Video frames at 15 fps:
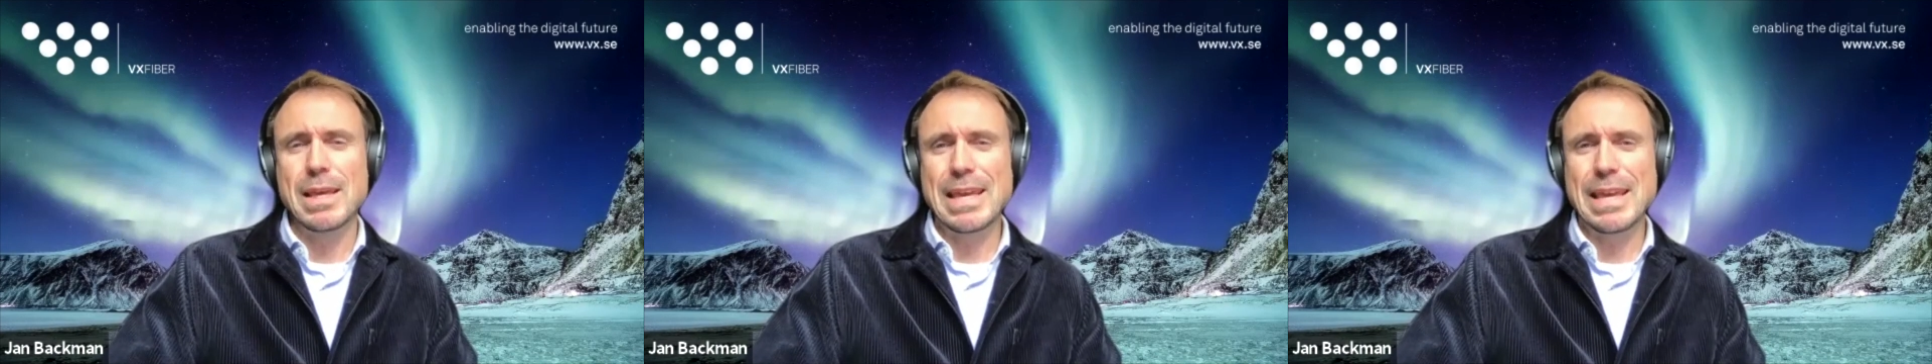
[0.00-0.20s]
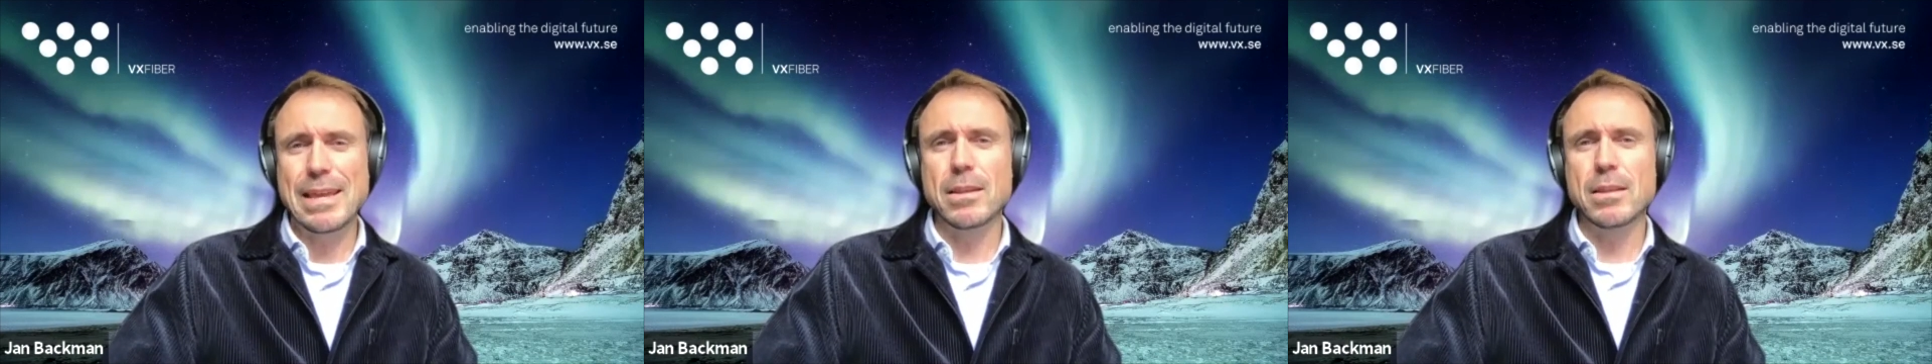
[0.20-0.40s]

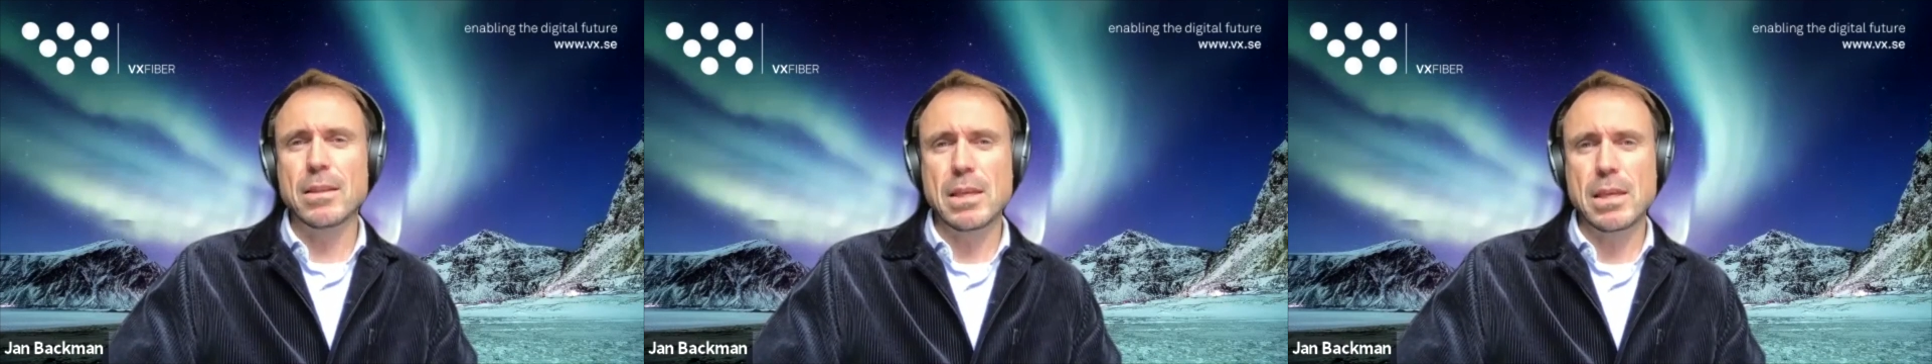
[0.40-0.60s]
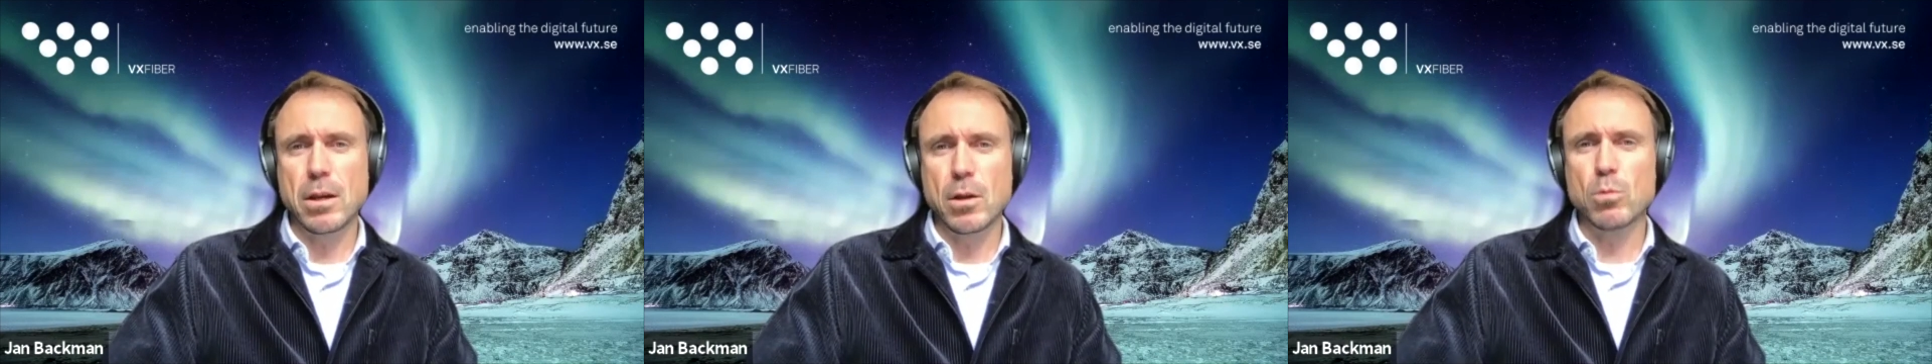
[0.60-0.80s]
in
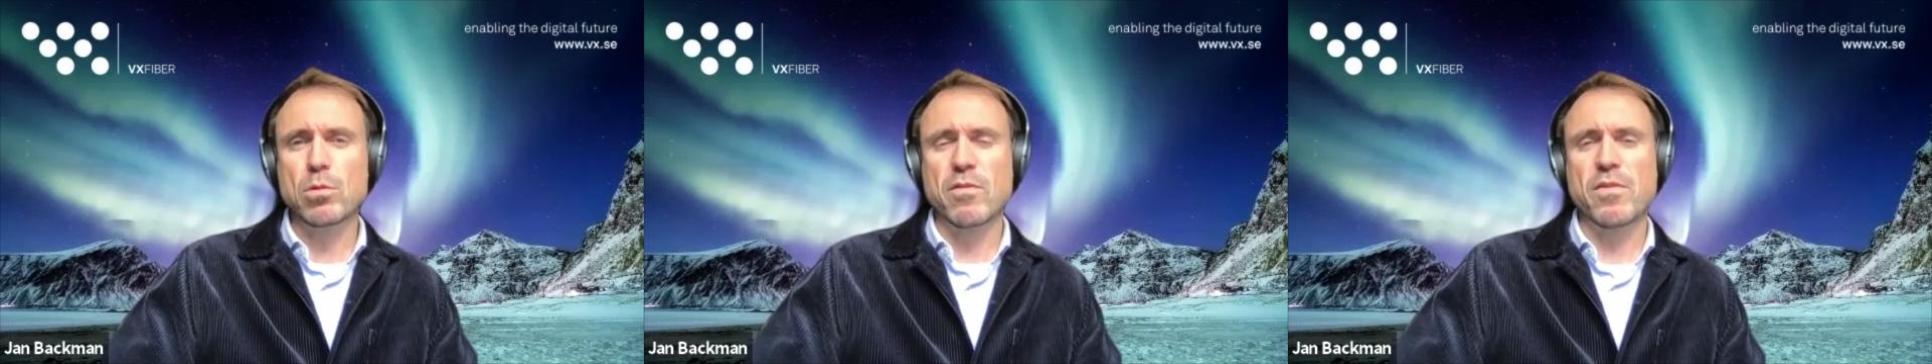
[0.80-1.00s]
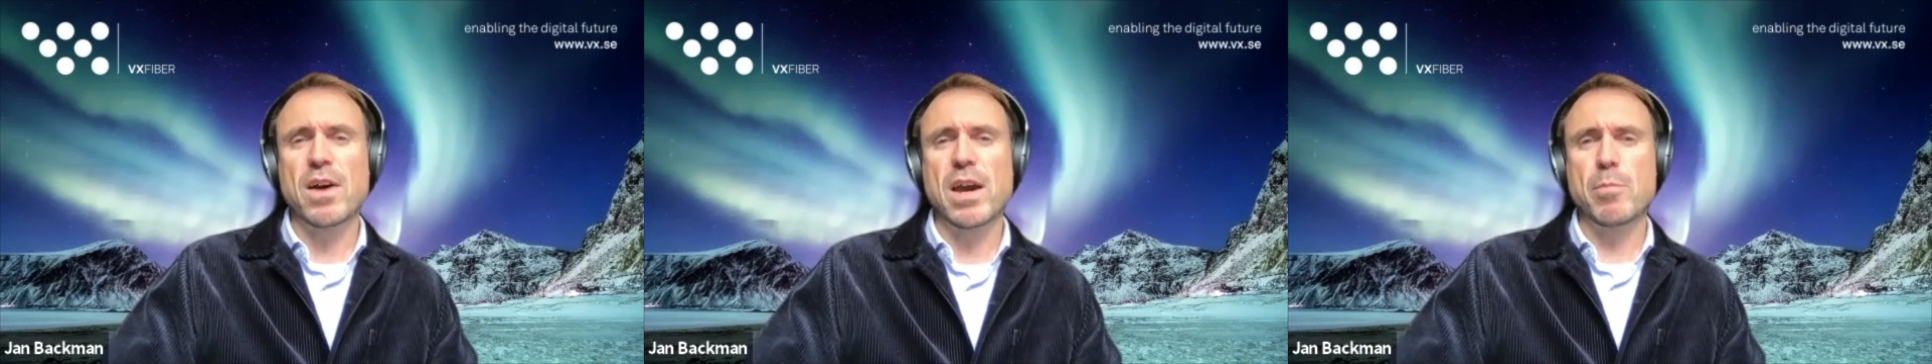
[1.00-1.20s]
the
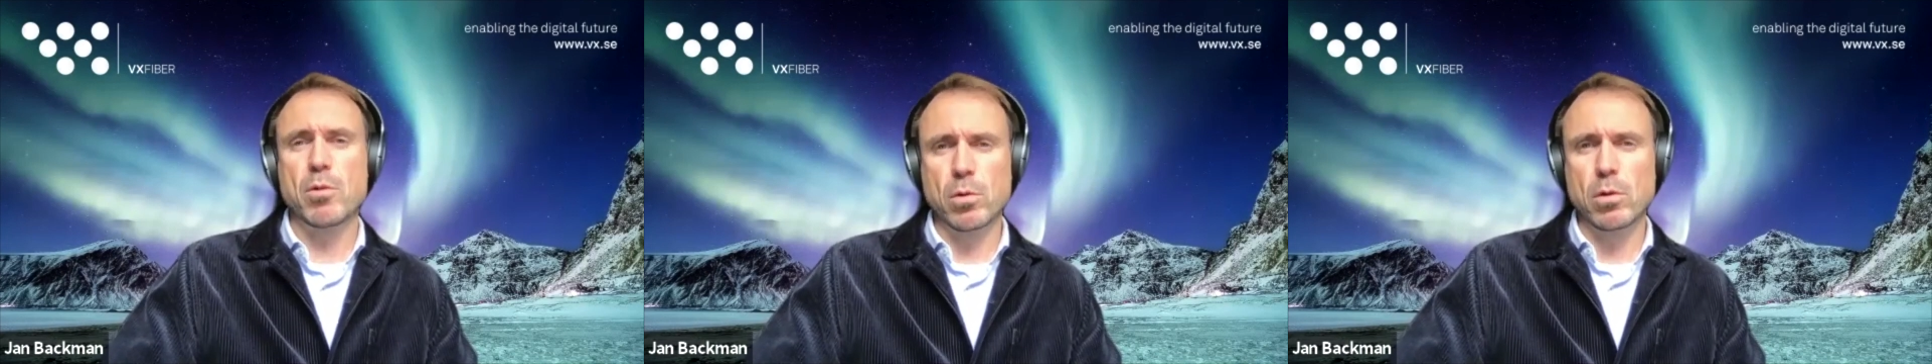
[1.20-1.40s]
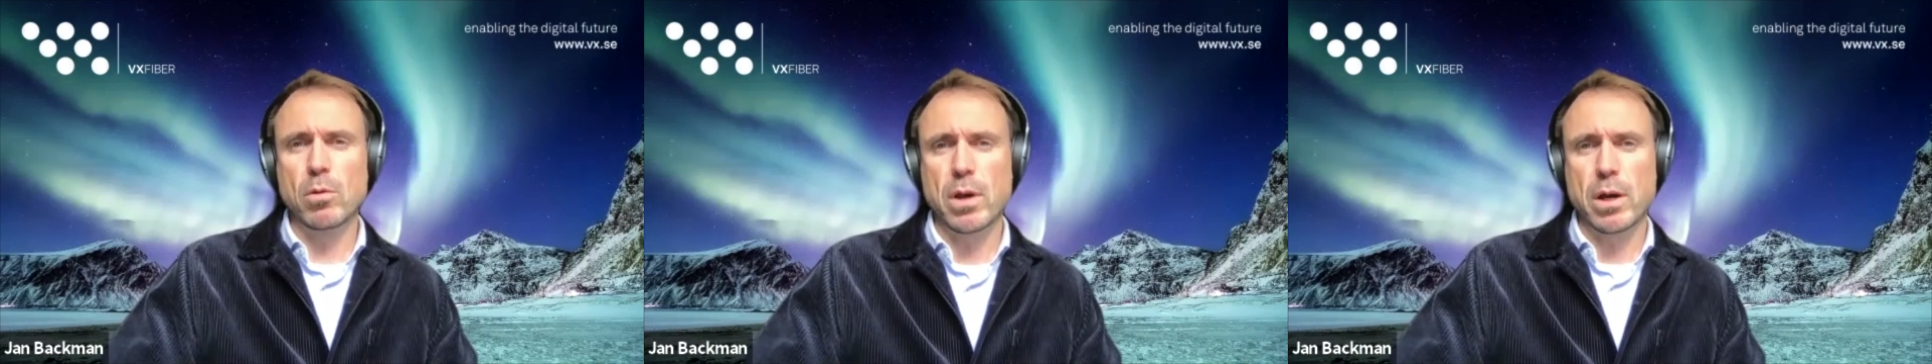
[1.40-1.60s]
local fiber
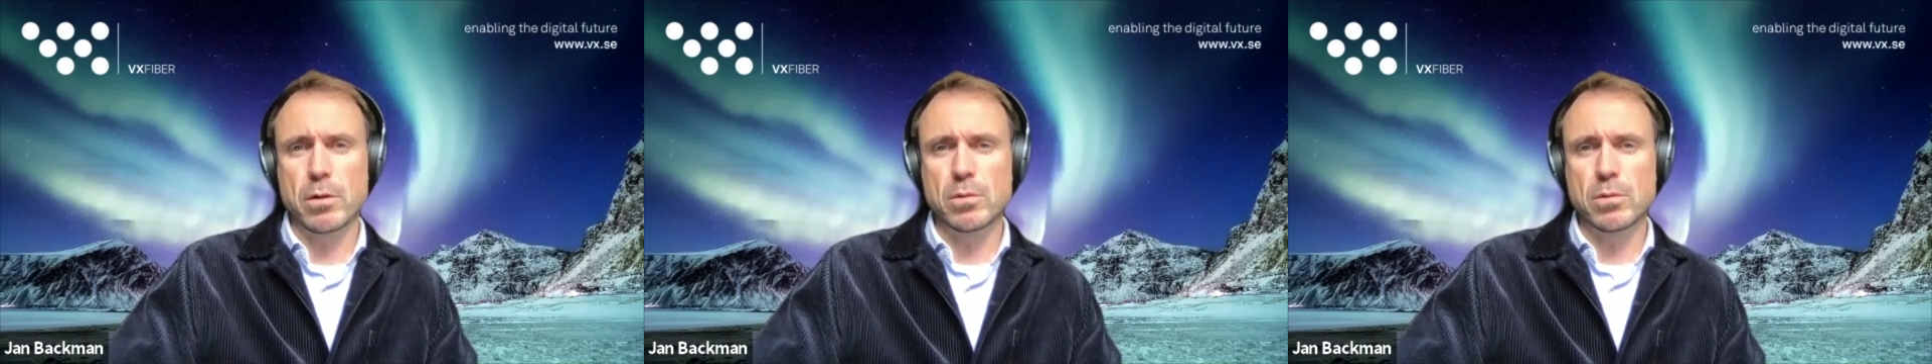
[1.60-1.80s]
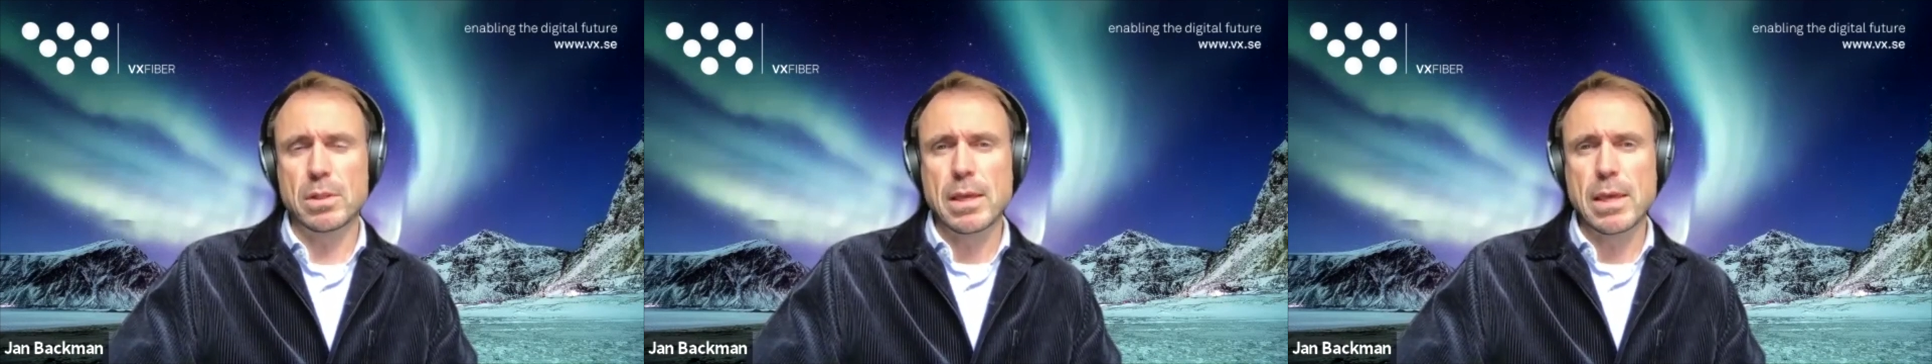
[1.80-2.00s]

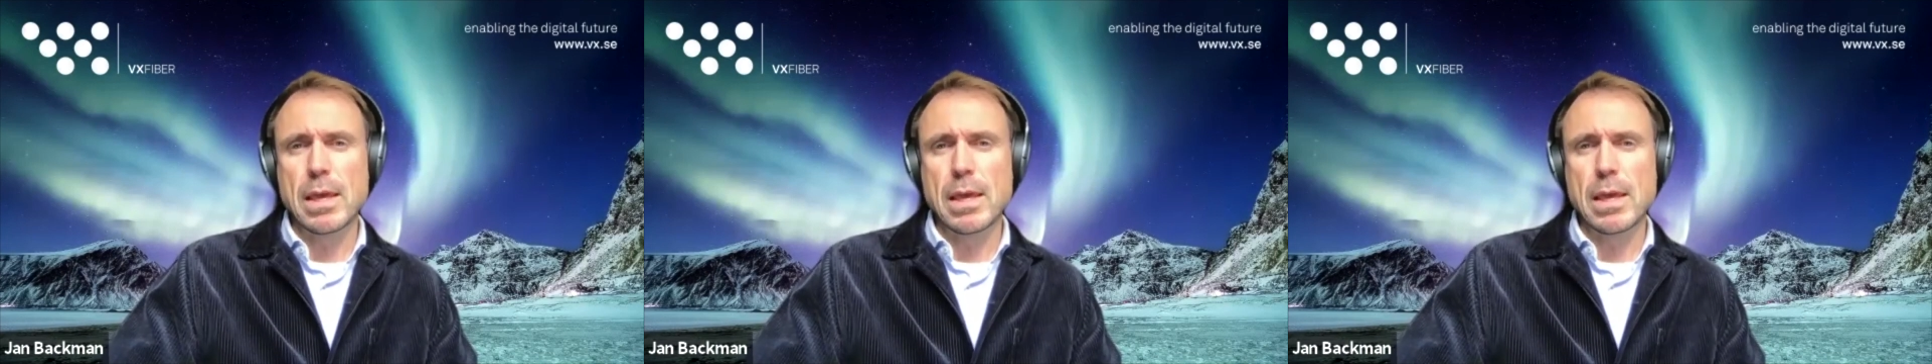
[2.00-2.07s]
rollout.